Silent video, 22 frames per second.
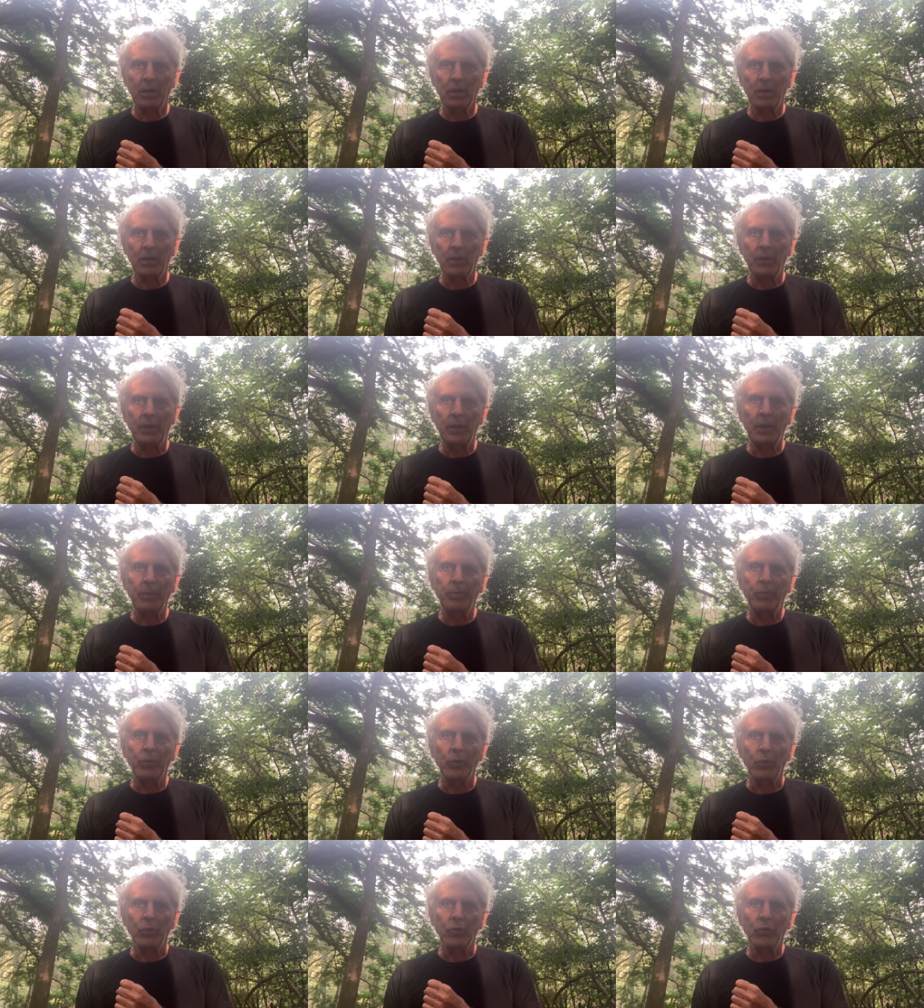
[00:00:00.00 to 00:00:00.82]
Deep
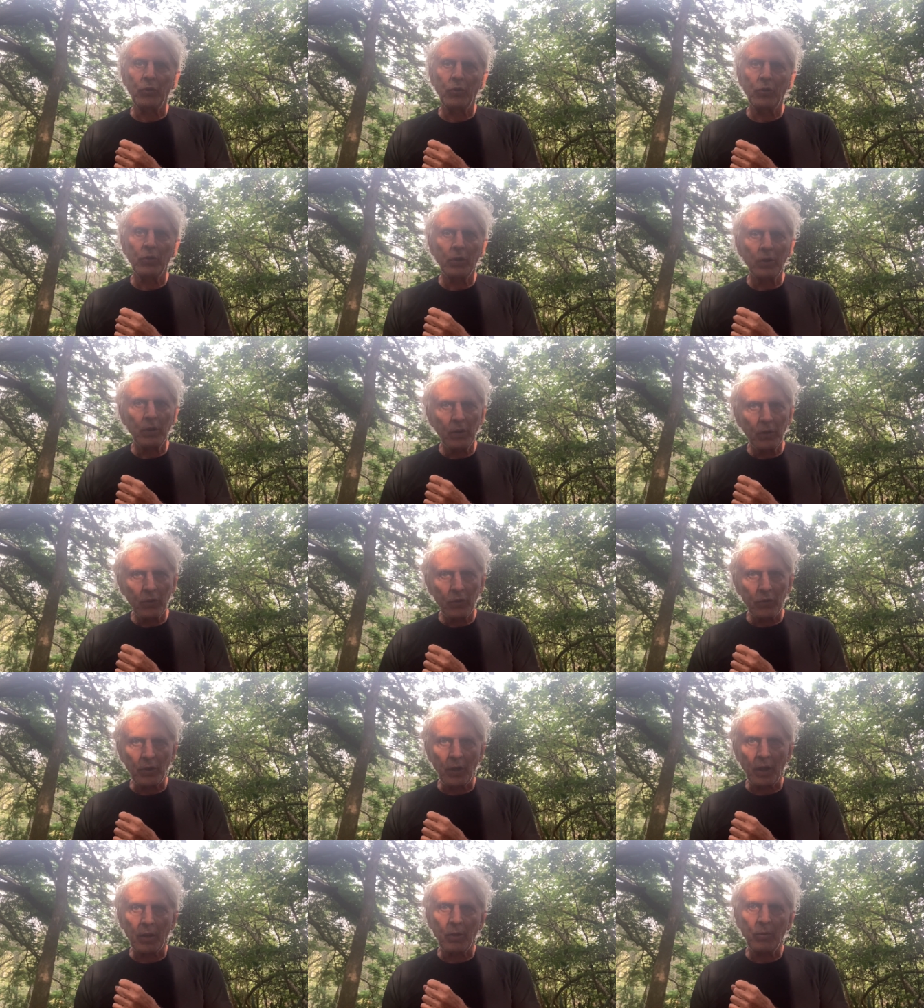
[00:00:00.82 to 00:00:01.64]
roots
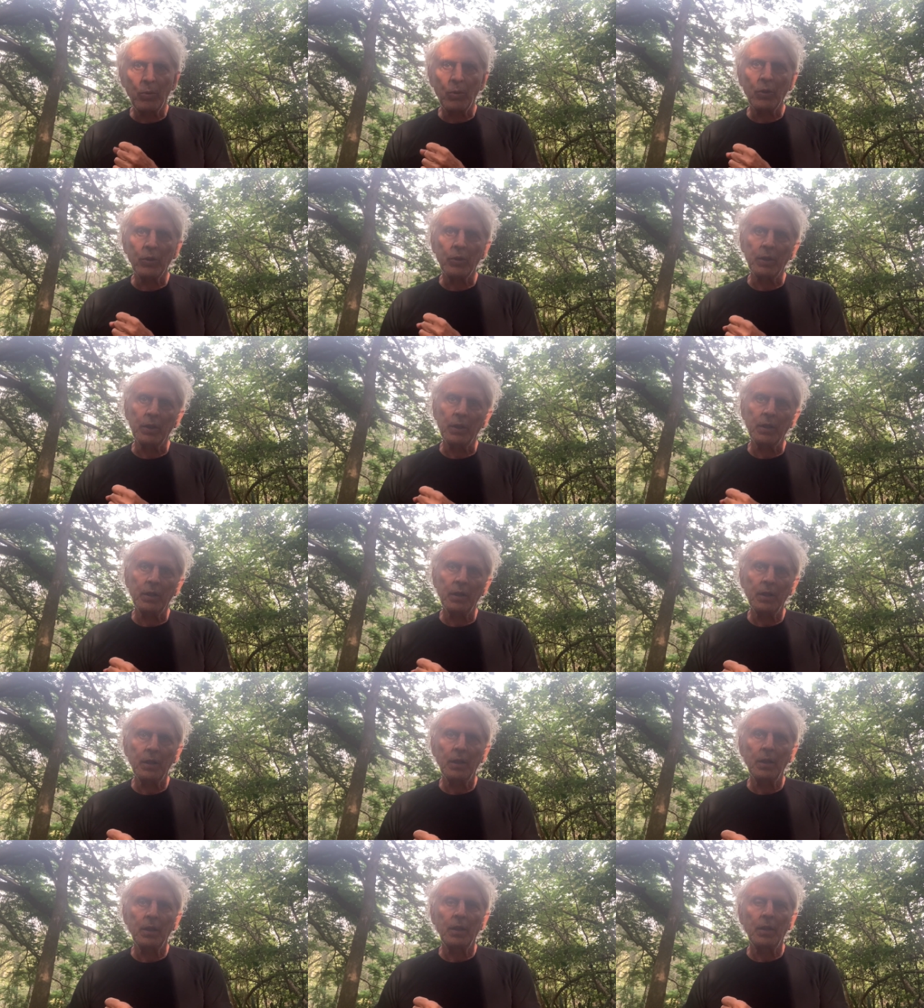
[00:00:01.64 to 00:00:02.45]
suck water
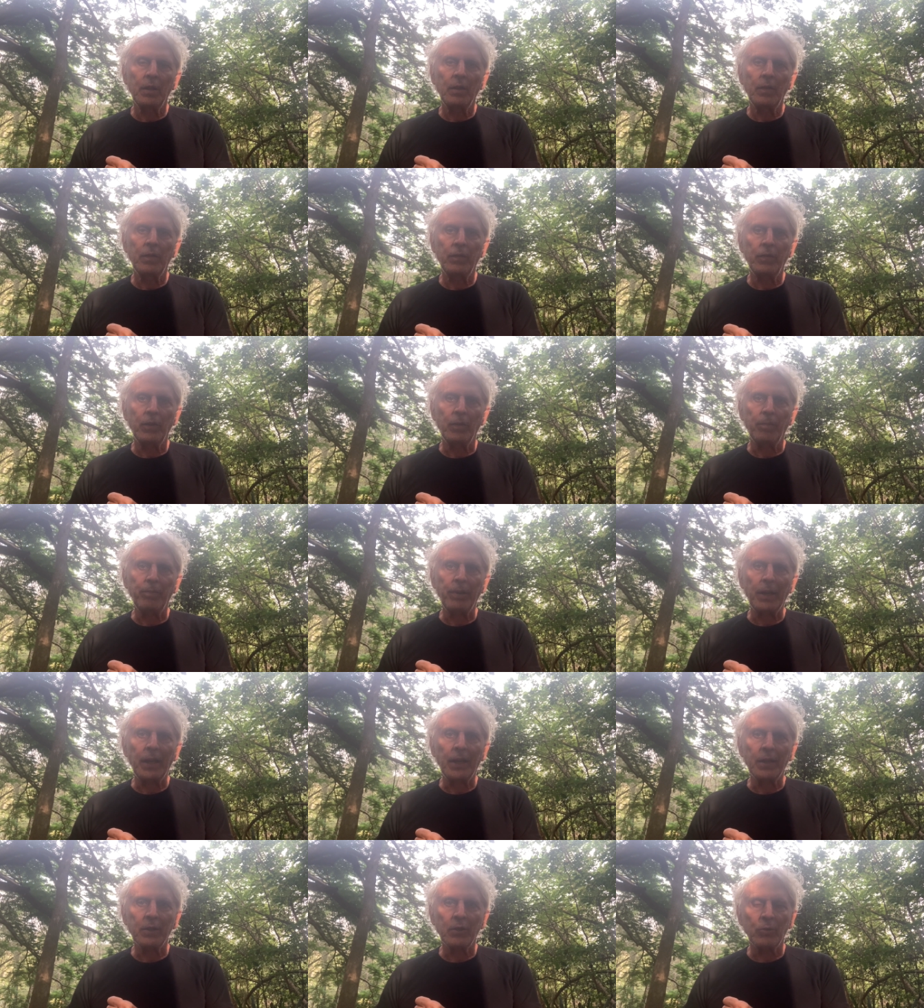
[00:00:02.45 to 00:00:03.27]
for
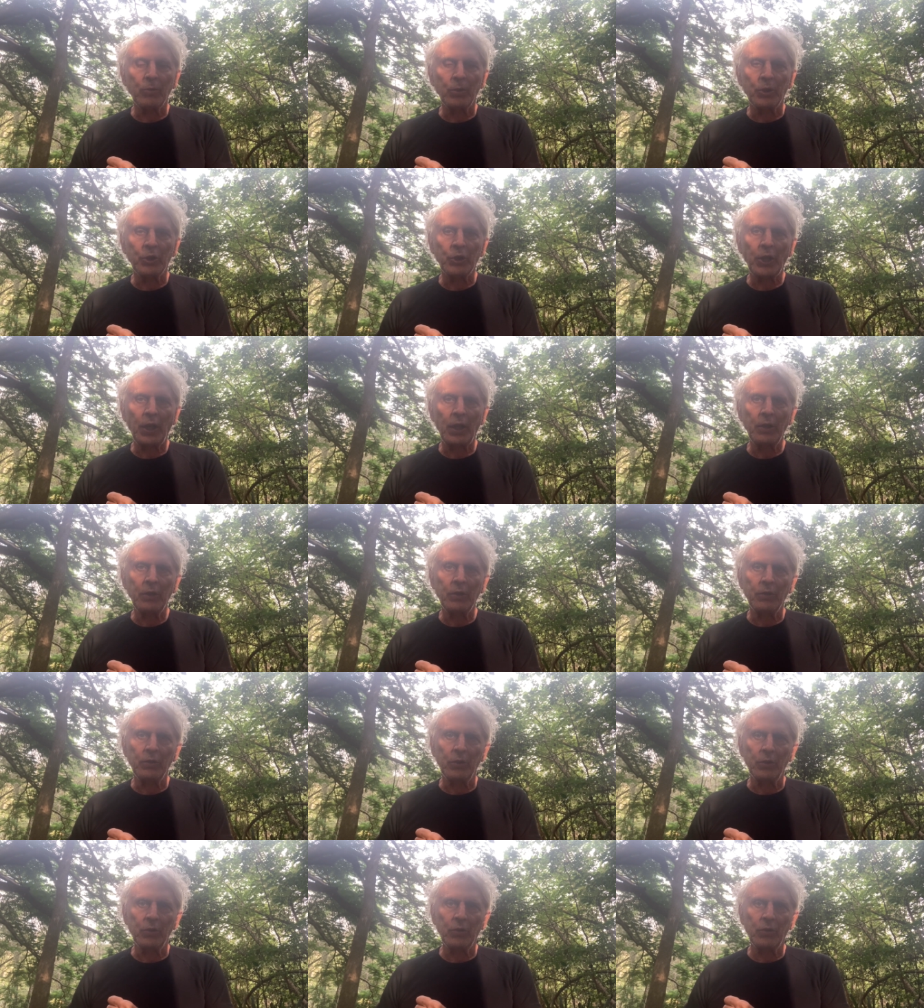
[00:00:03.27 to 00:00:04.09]
plants with shallow
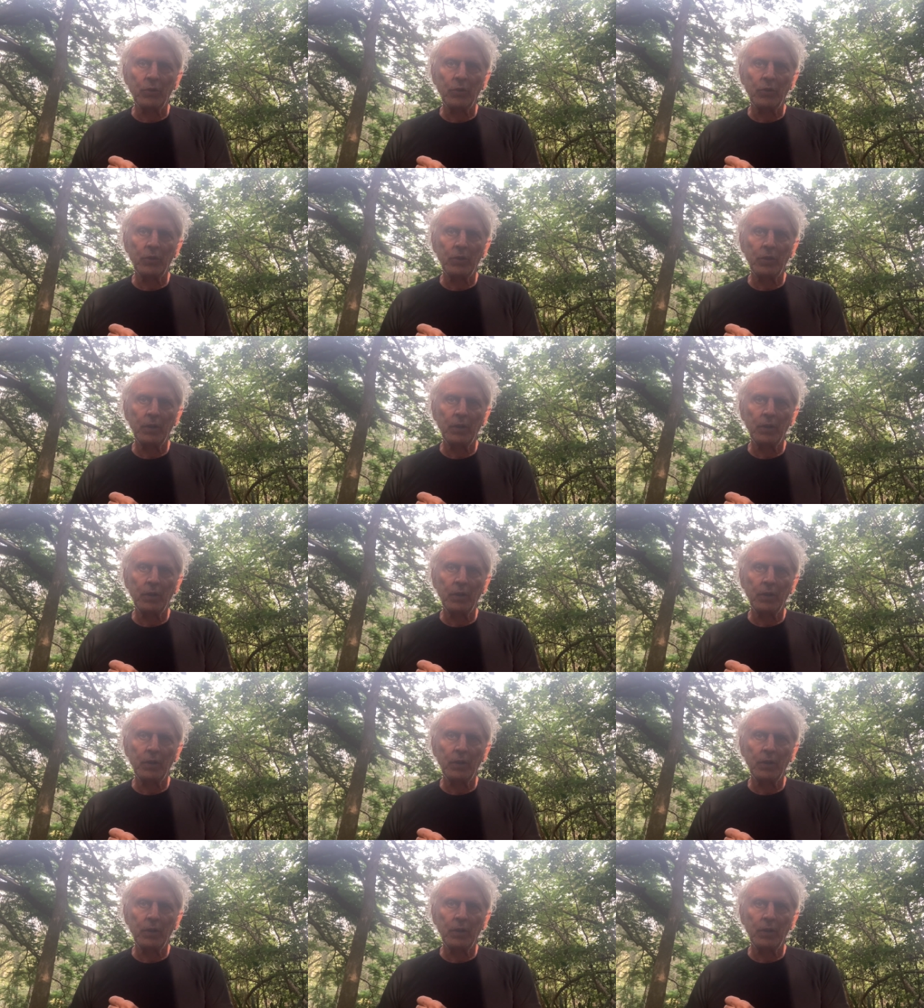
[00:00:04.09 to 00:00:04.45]
roots.